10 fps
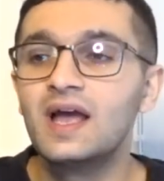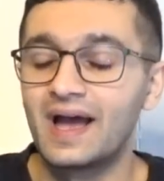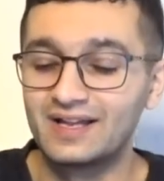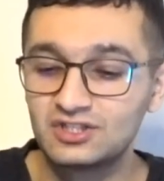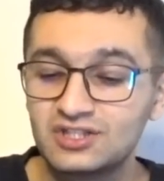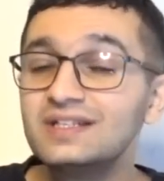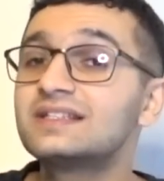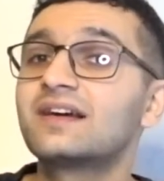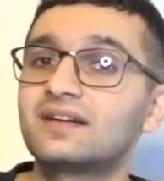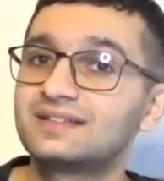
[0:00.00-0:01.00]
and she's
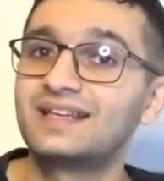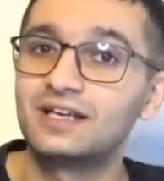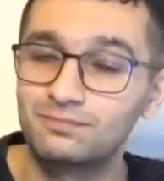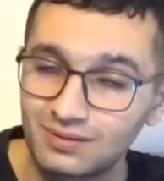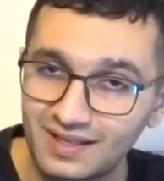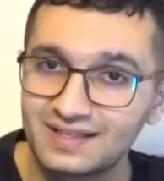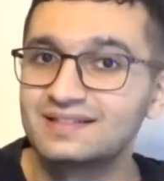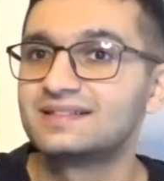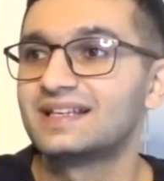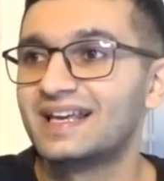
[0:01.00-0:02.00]
going to take
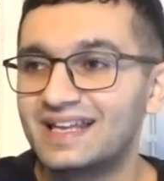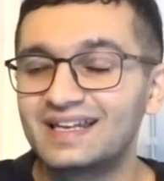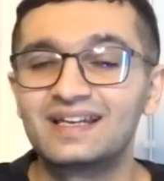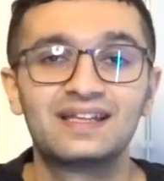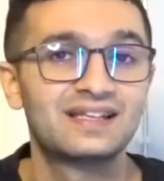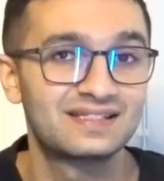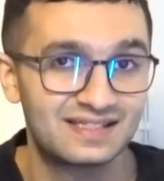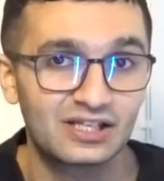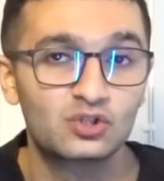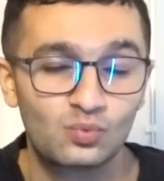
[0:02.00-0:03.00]
place in
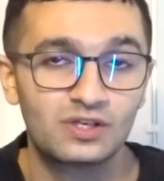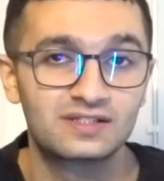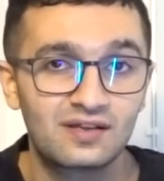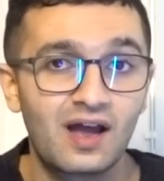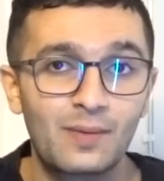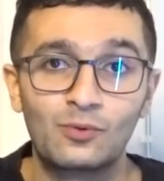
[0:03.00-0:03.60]
6 weeks' time.